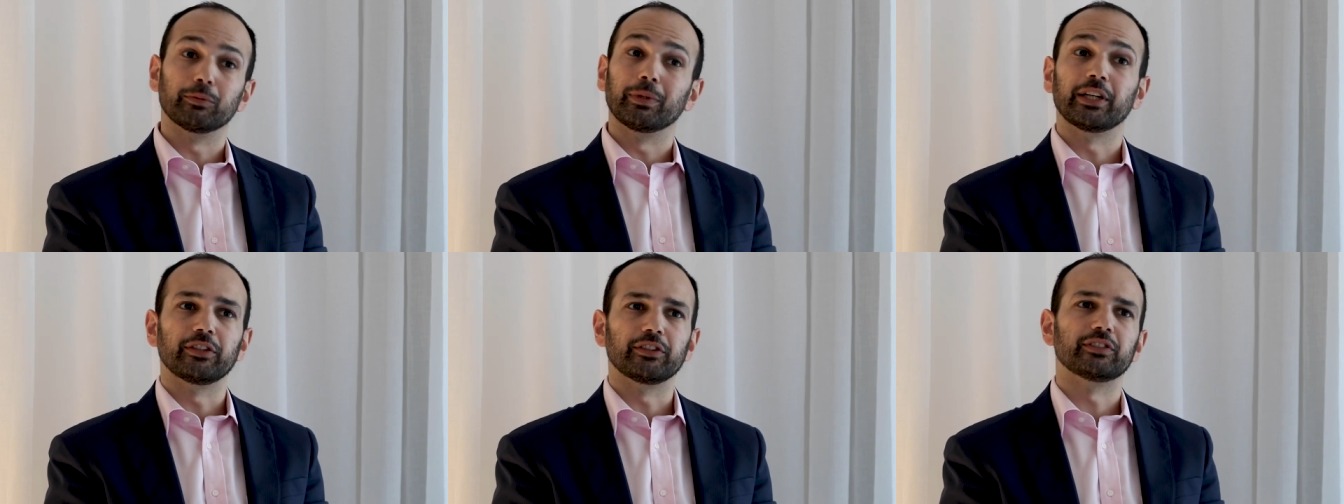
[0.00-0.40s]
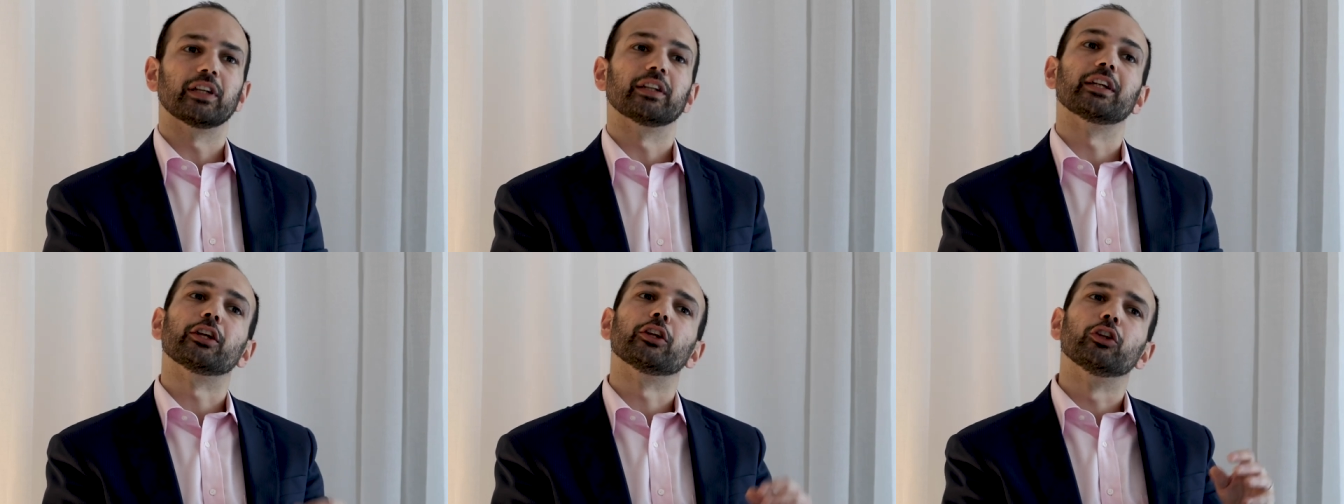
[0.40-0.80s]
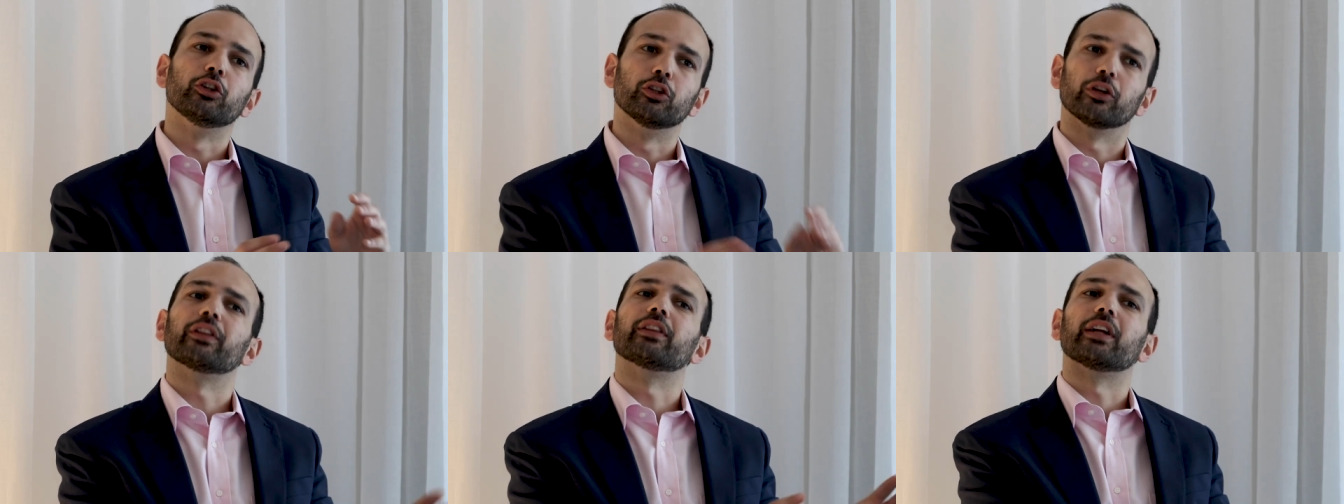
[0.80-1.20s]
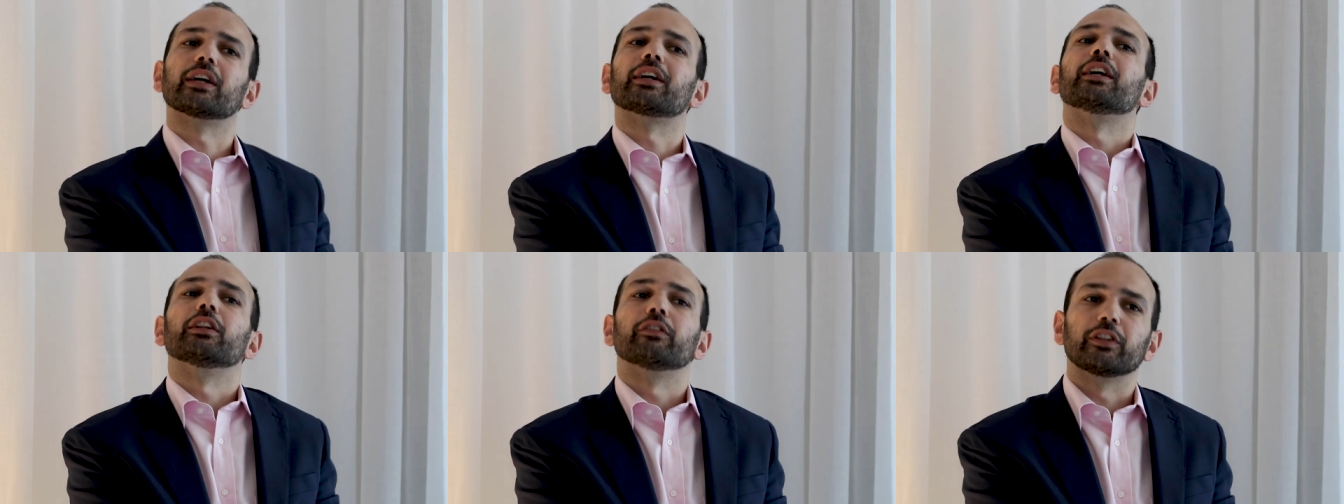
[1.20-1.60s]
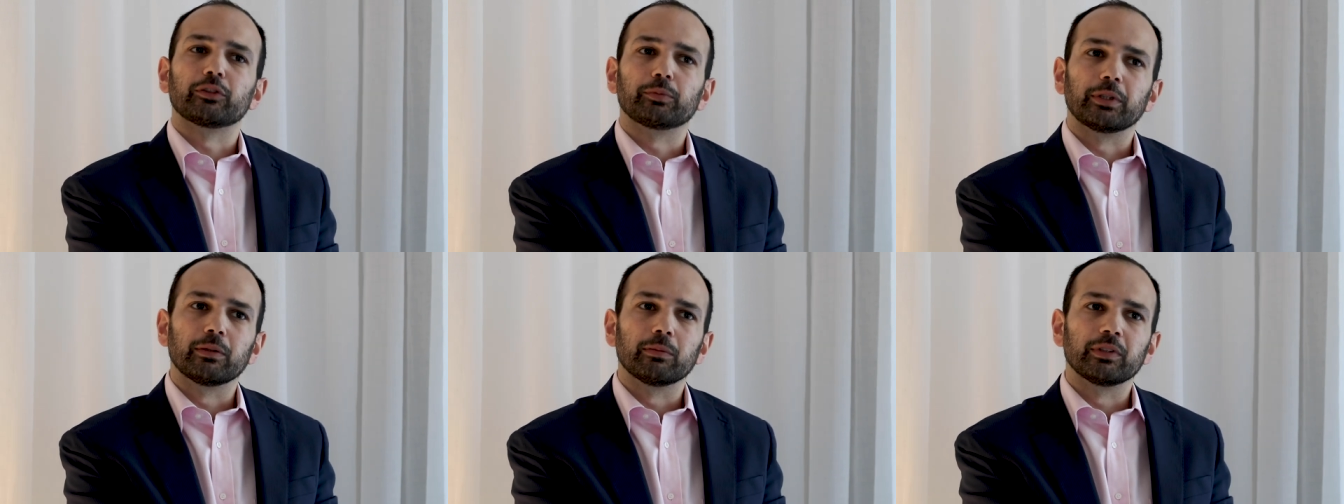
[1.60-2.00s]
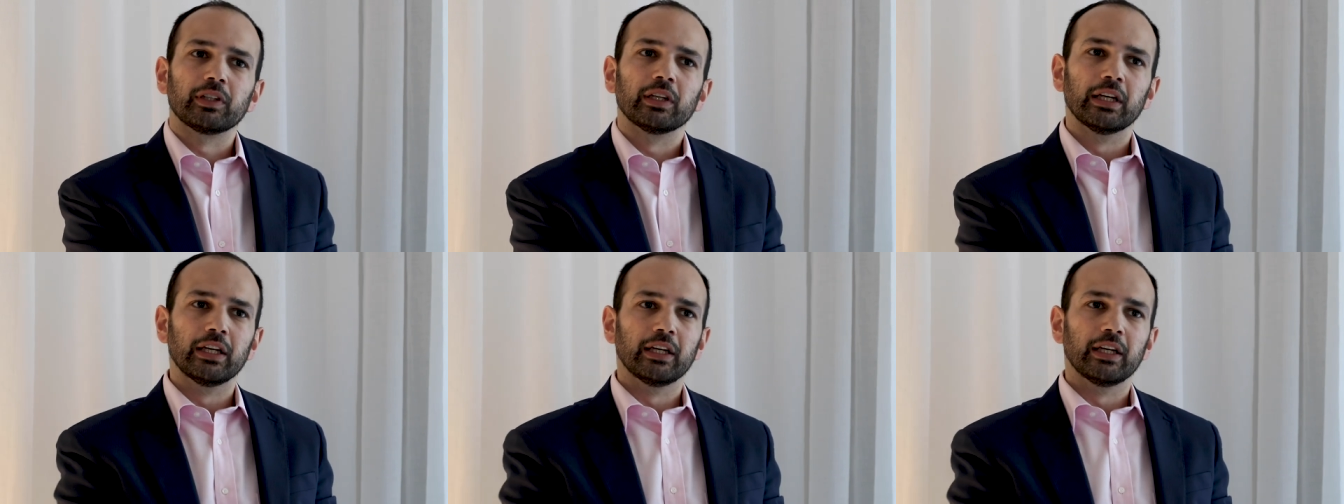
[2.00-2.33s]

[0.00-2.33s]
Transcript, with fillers: to my understanding, not that kind of experiment.